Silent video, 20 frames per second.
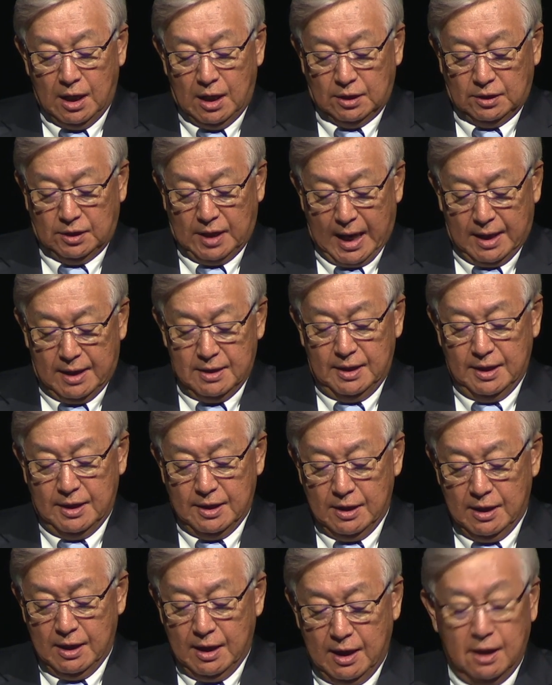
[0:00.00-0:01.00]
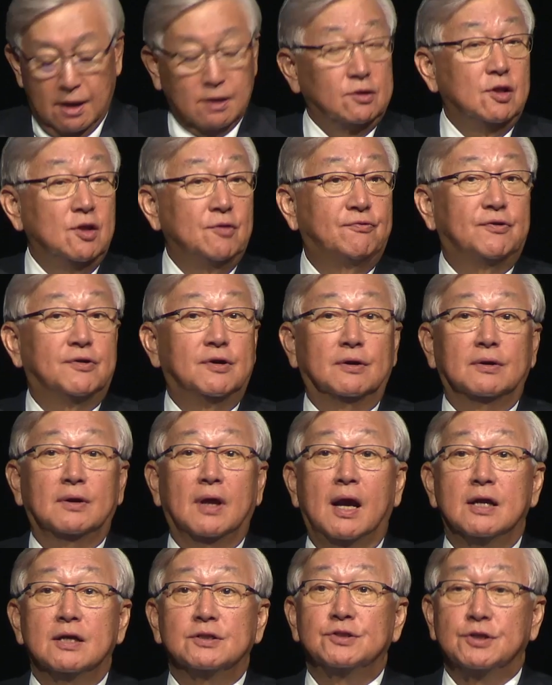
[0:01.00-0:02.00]
tackling difficult
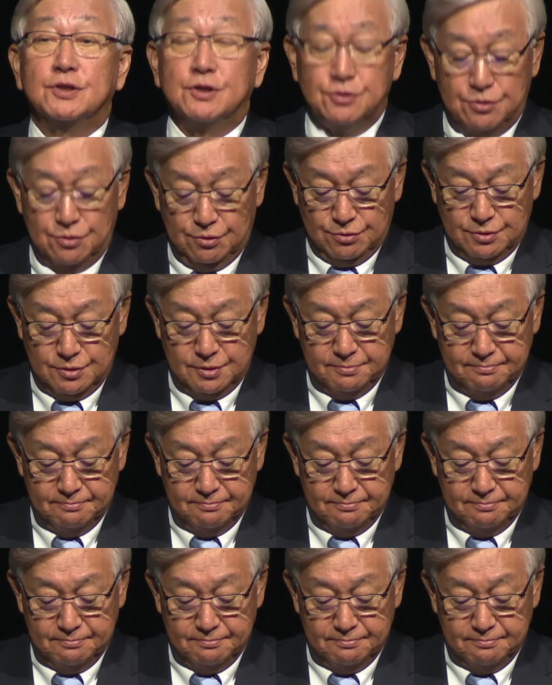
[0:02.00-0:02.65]
health issues.